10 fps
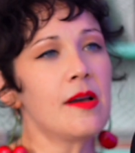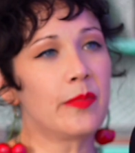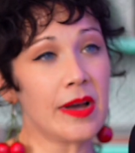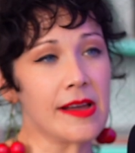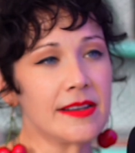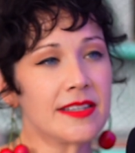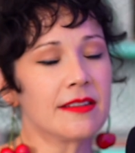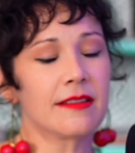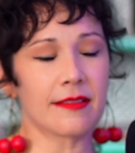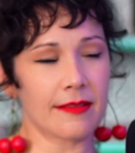But
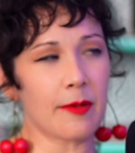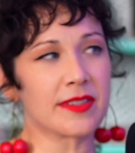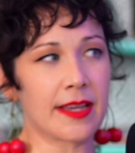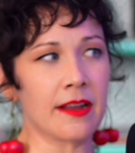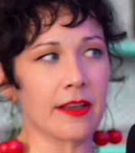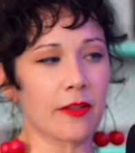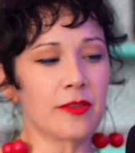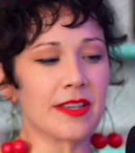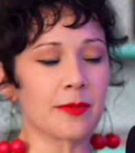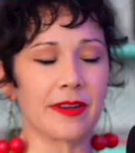I was gonna include
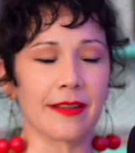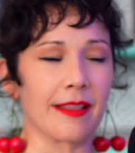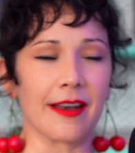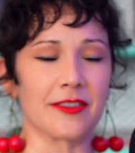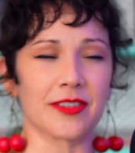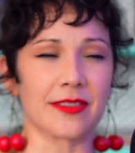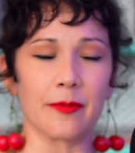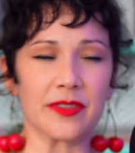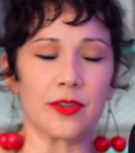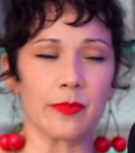this one, and then I just thought it
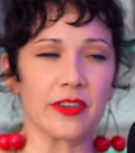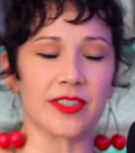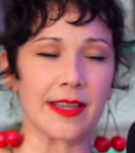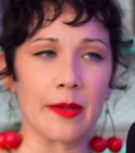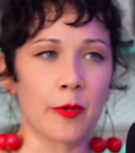was too much Sam